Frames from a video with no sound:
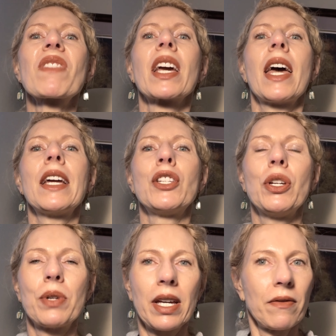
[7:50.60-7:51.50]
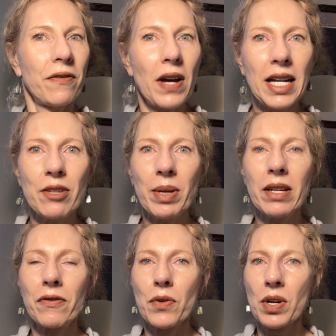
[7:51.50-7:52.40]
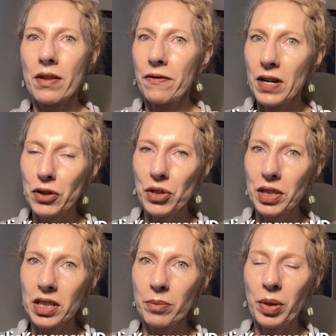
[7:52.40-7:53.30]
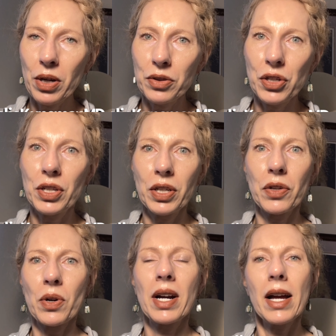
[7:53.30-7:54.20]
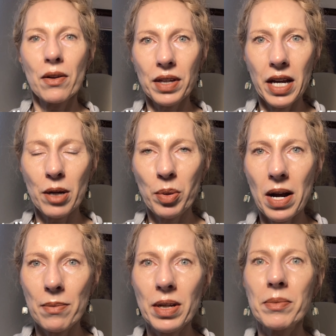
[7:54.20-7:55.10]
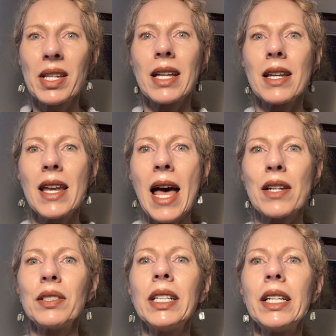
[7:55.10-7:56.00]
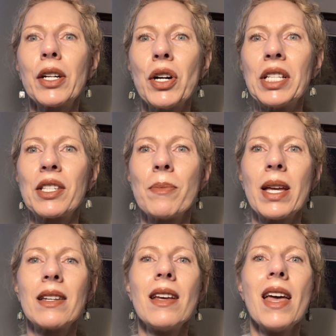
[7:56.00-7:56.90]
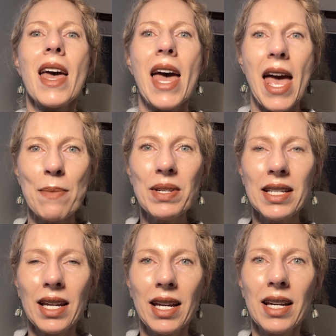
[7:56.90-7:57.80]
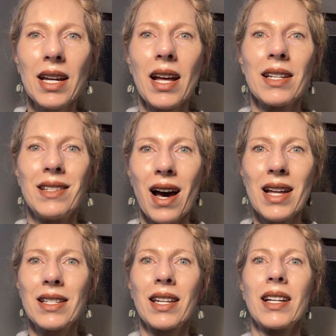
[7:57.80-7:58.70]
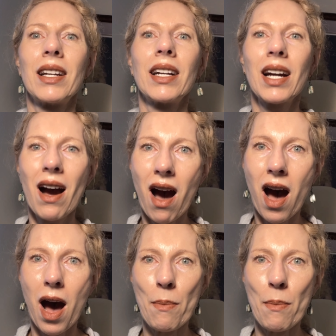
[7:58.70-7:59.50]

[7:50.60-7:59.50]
and you can find me for the functional approach to your healthcare problems at nataliekunzmanmd.com.